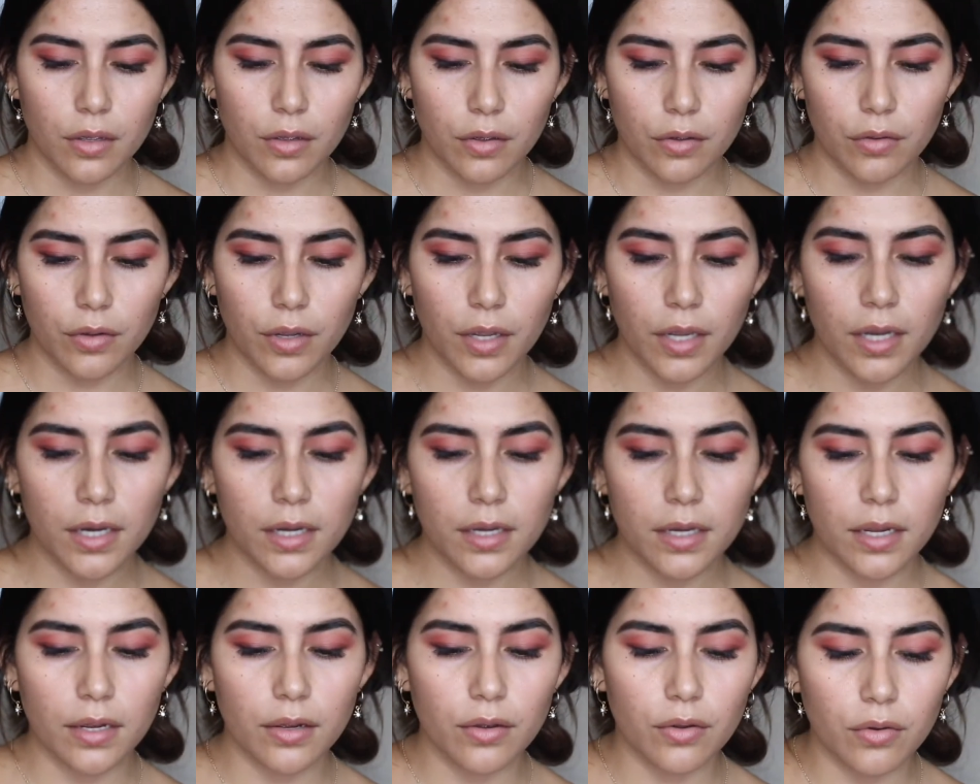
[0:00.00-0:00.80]

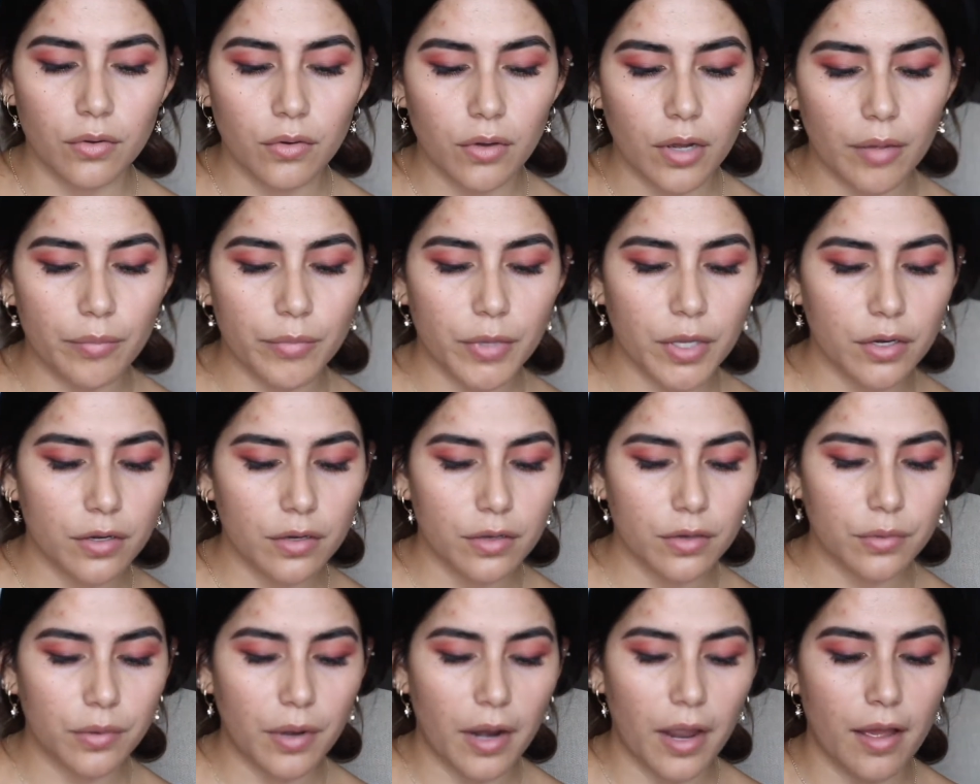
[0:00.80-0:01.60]
Okay, now I'm
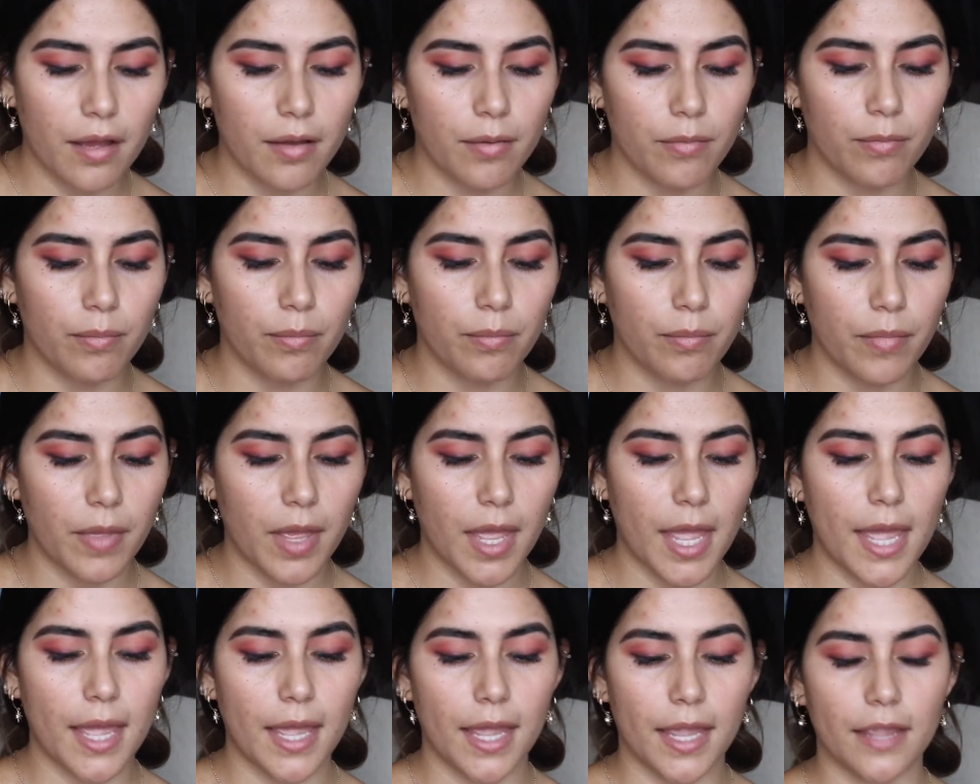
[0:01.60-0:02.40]
gonna grab
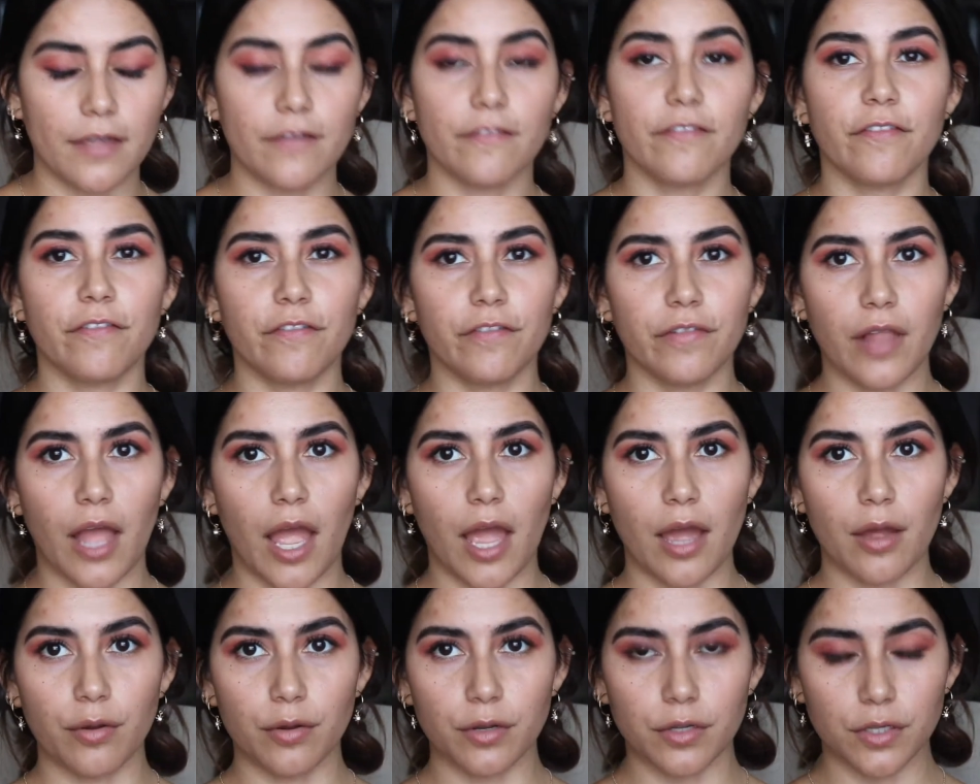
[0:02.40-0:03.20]
a
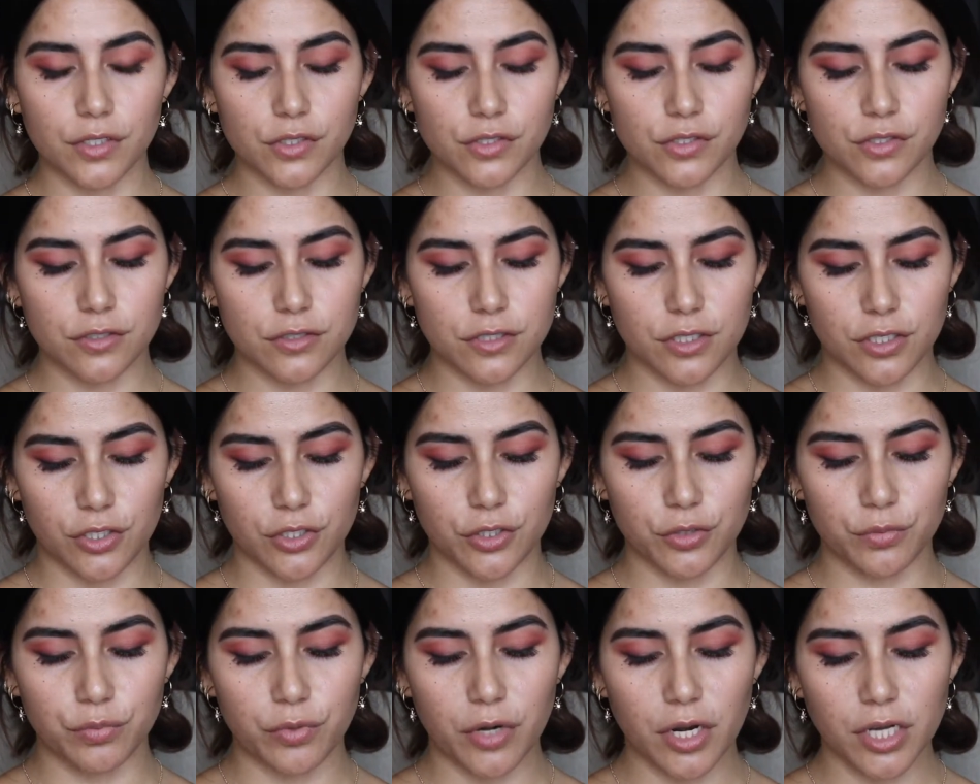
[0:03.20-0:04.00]
flat
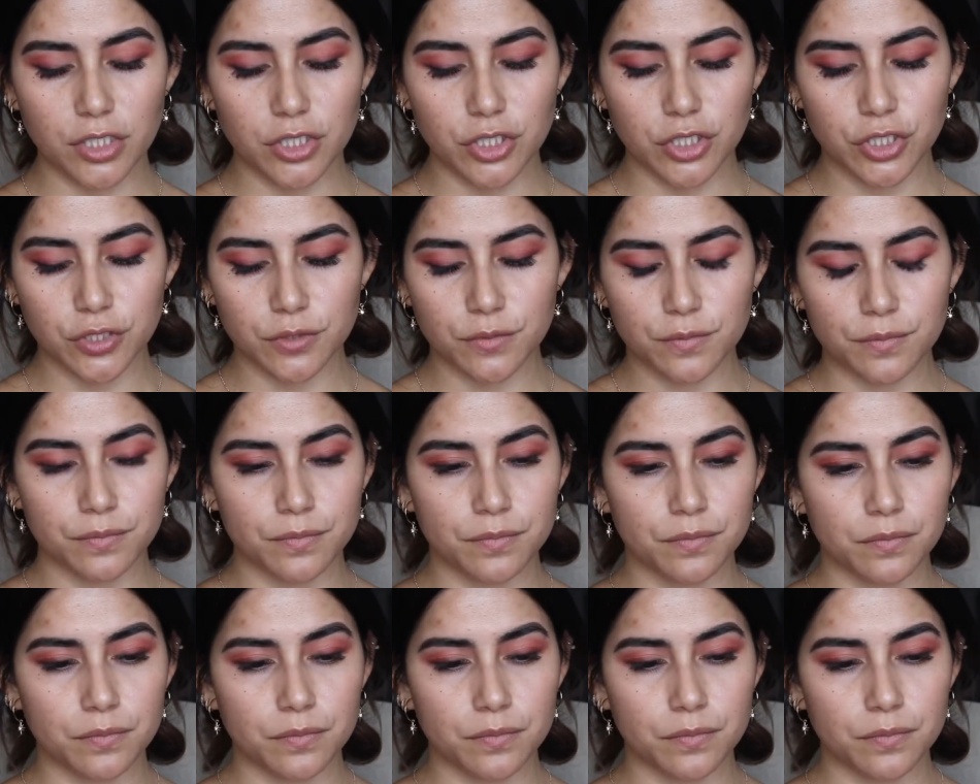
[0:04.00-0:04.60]
concealer brush.